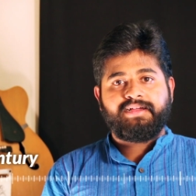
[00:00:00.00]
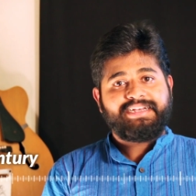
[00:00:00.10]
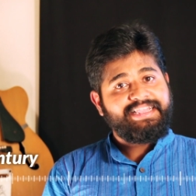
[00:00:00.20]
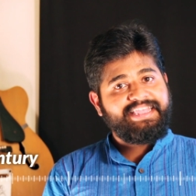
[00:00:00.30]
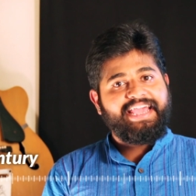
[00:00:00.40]

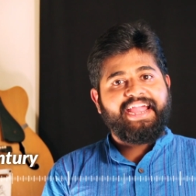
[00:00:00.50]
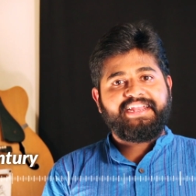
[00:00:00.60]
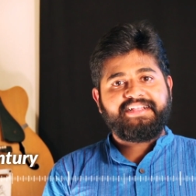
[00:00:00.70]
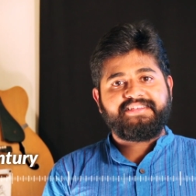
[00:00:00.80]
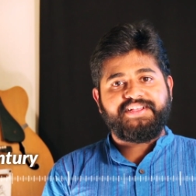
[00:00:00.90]
Till the
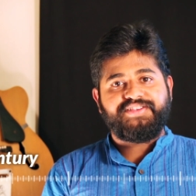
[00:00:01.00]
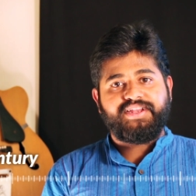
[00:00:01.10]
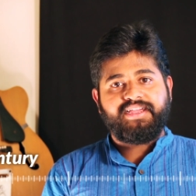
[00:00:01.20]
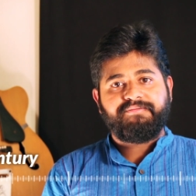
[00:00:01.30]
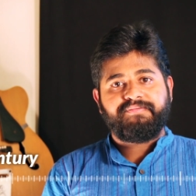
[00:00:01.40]
18th
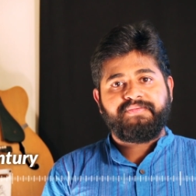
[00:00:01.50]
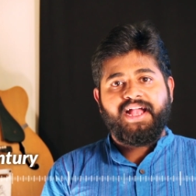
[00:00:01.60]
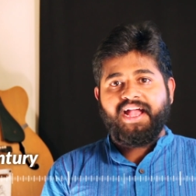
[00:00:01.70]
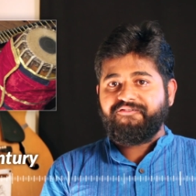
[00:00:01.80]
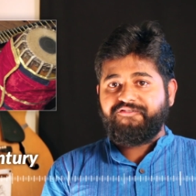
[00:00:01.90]
century,
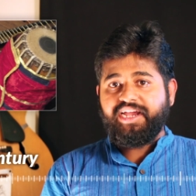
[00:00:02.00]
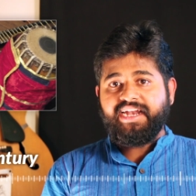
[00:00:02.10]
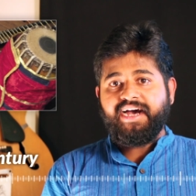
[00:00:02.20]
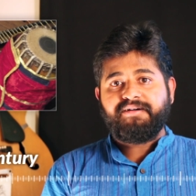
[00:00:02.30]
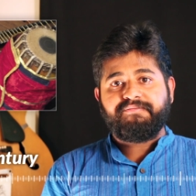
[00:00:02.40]

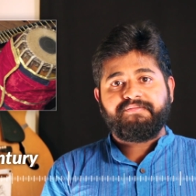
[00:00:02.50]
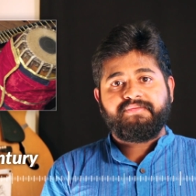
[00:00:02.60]
Veena,